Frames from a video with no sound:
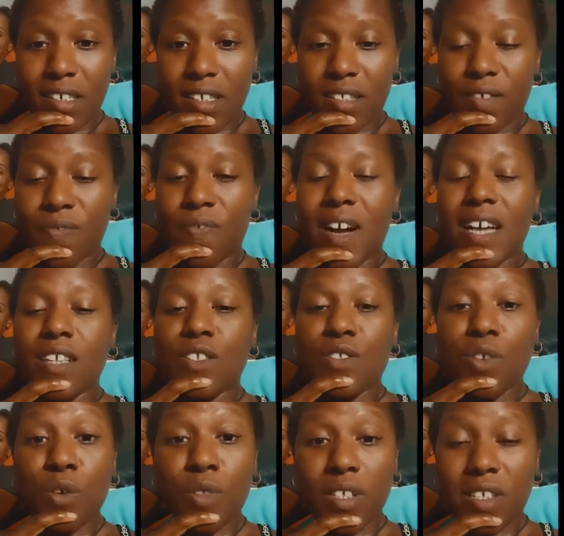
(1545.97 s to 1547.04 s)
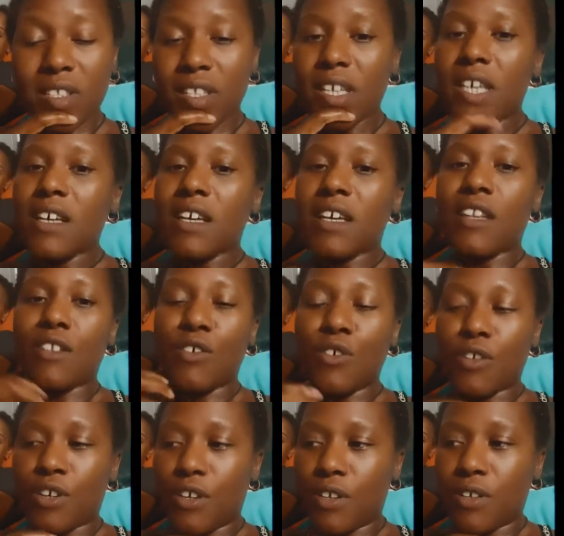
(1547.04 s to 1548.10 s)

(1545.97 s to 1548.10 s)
and to find solace in your